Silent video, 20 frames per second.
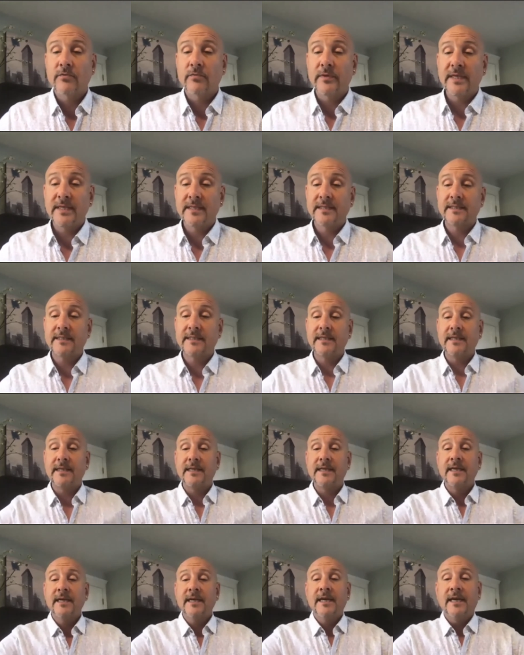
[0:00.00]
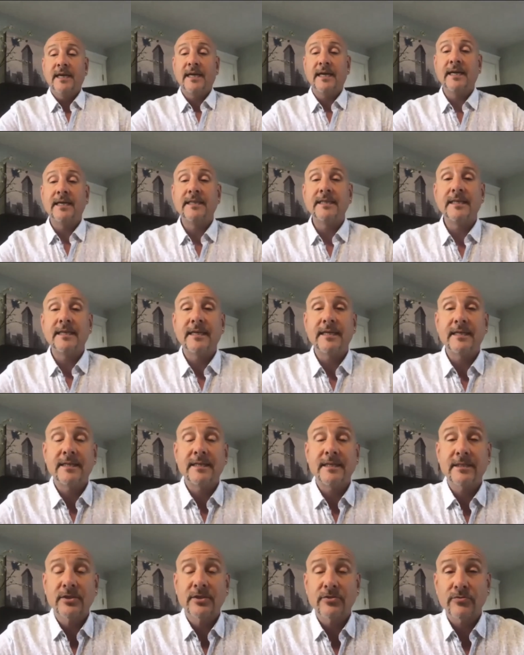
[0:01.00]
we see in the
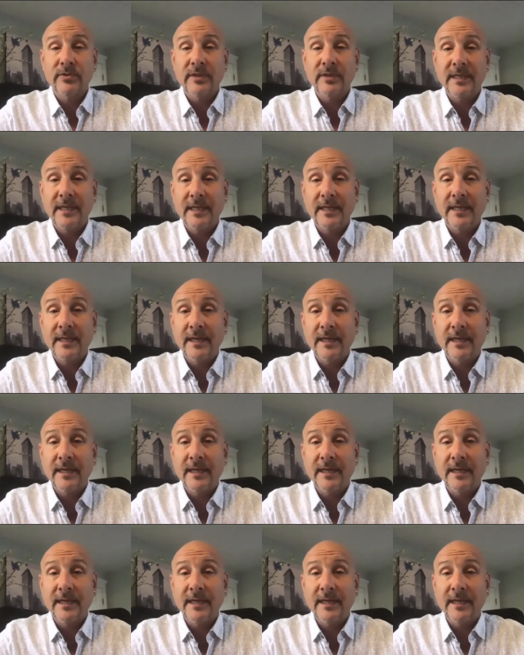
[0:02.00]
industry